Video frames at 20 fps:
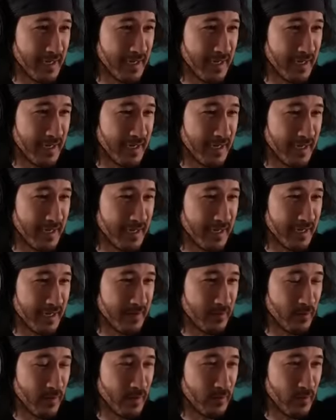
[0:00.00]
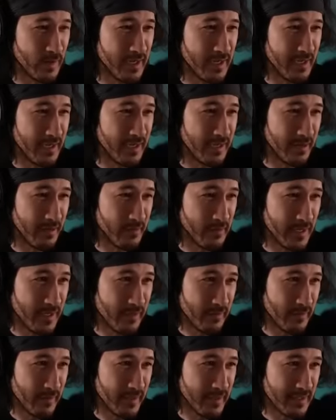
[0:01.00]
uh, when we go
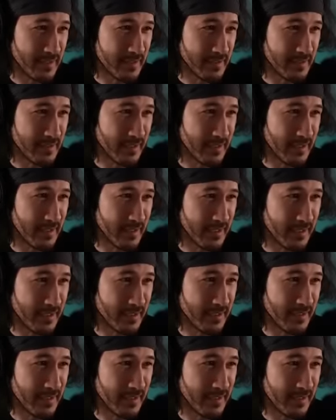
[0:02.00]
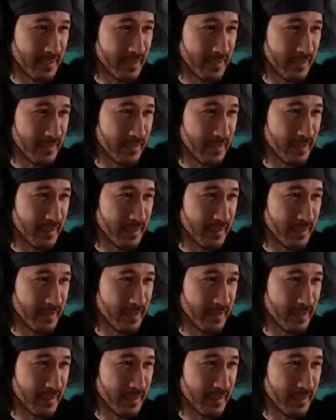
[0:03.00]
meet the boss, uh, hmm?